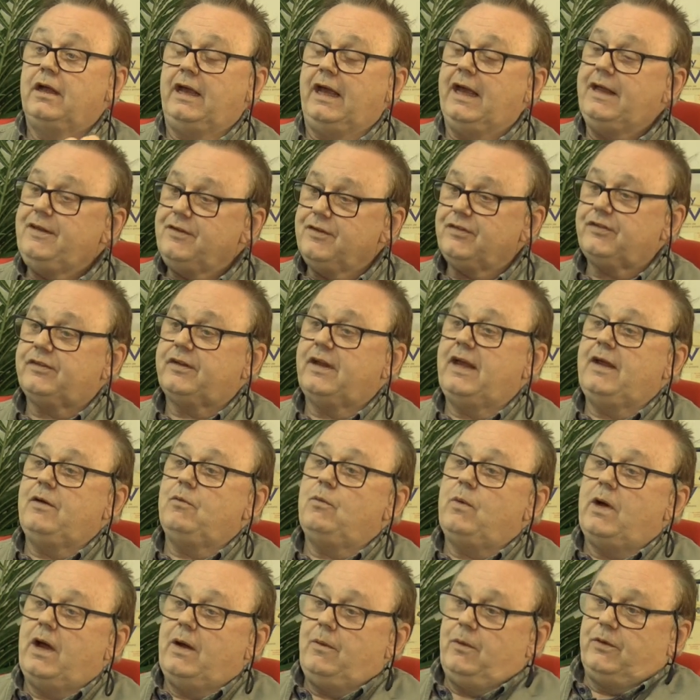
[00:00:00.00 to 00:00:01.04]
In the same
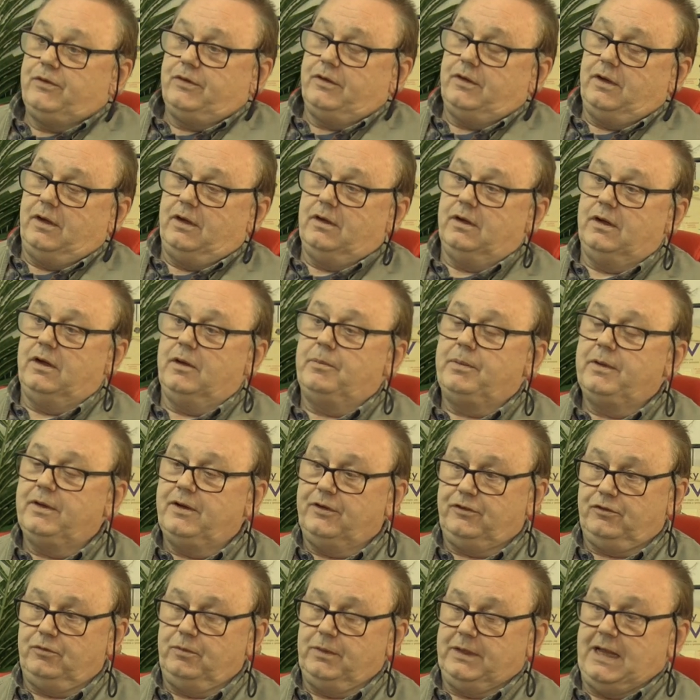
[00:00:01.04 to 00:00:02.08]
way as a, a
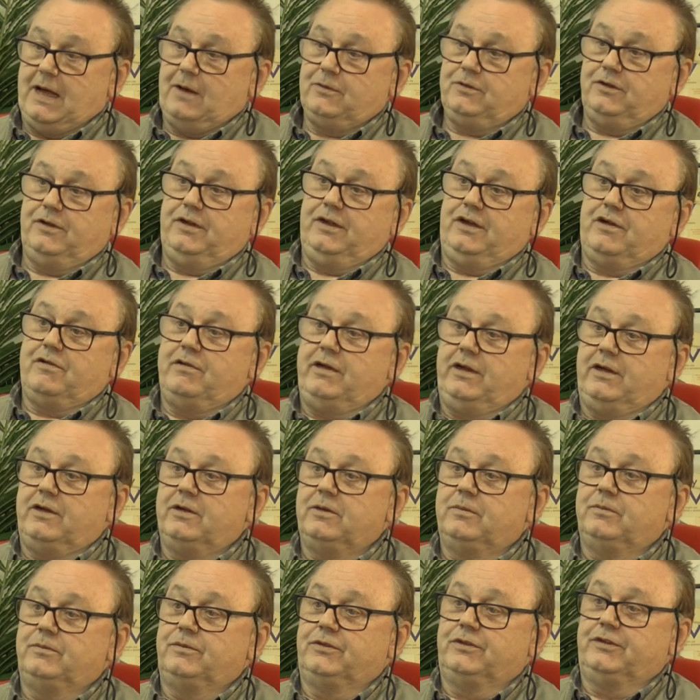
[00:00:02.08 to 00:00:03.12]
person without a degree
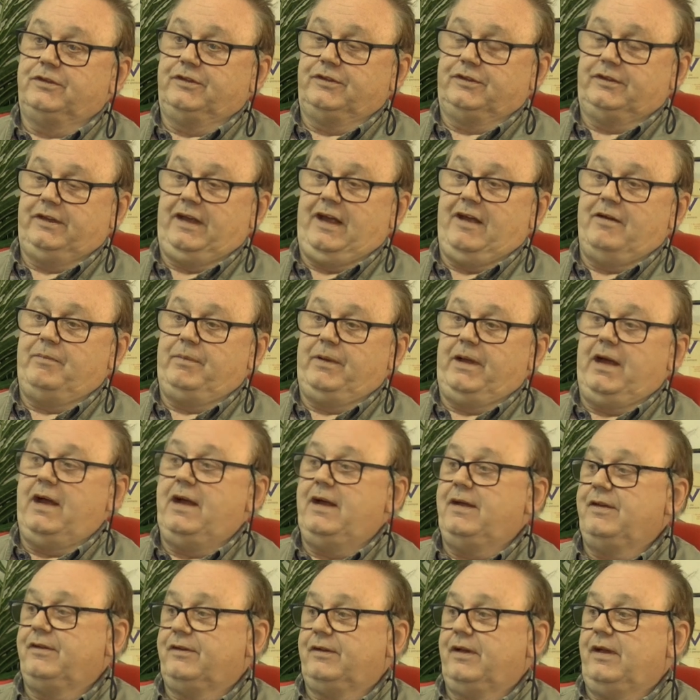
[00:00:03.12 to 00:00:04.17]
comes to the C F B A
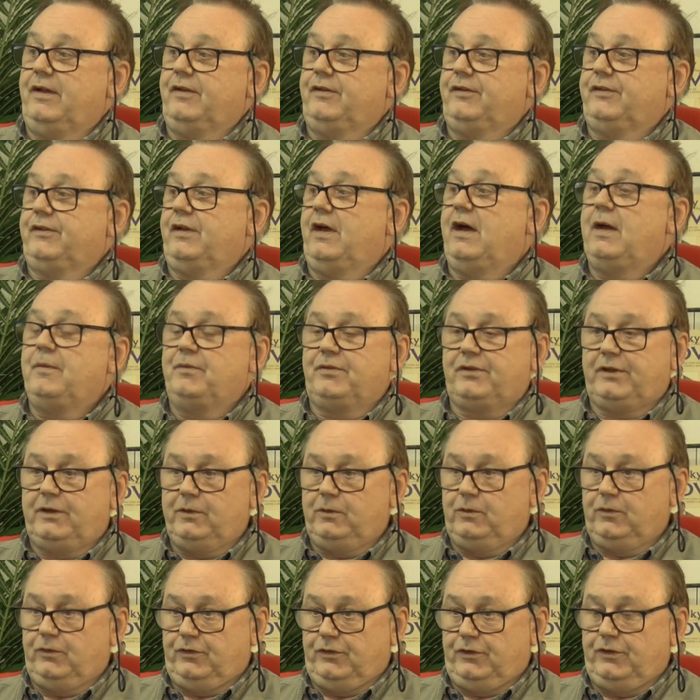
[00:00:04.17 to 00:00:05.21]
and says, I'm
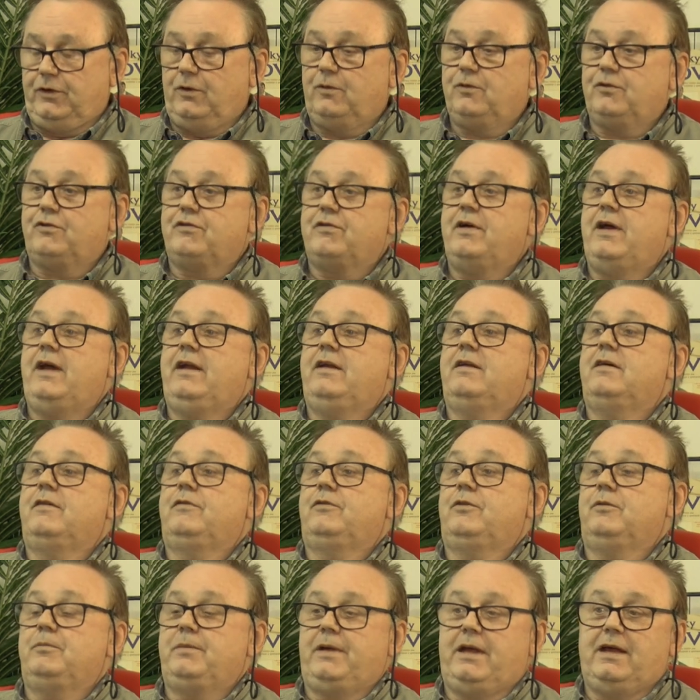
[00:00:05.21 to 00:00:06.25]
skilled as a dog trainer, I've
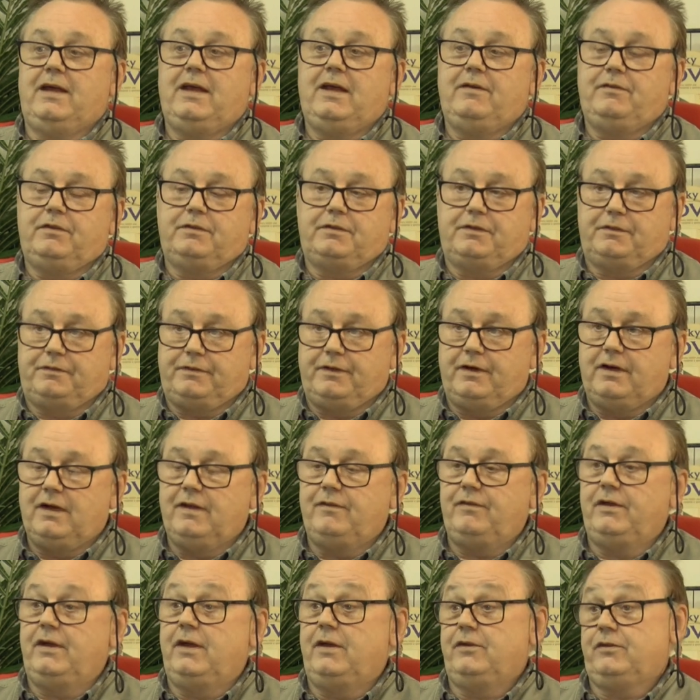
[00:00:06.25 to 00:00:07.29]
done behaviour for
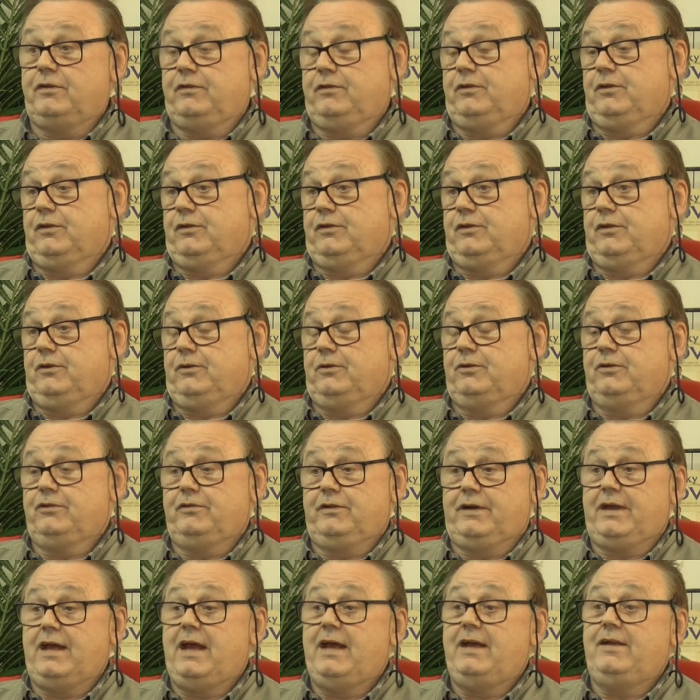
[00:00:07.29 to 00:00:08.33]
five mm. years, I've done two
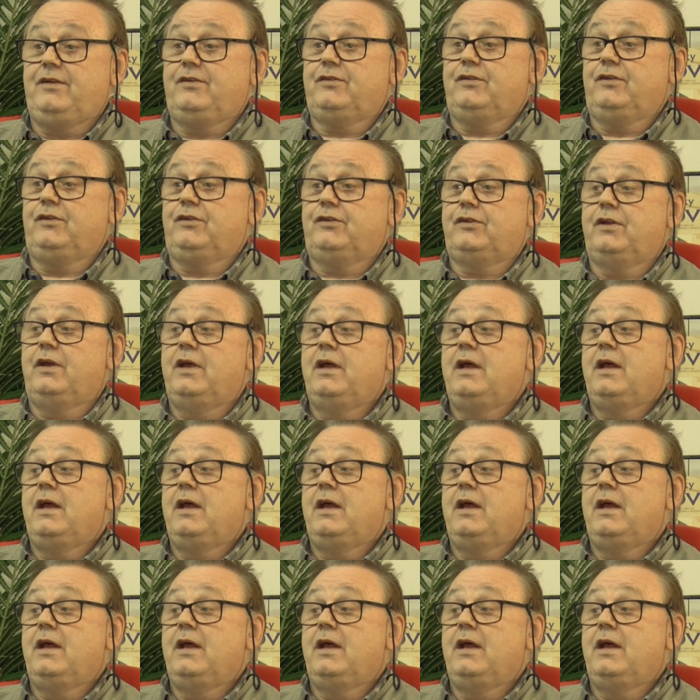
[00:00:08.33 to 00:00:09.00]
hundred cases.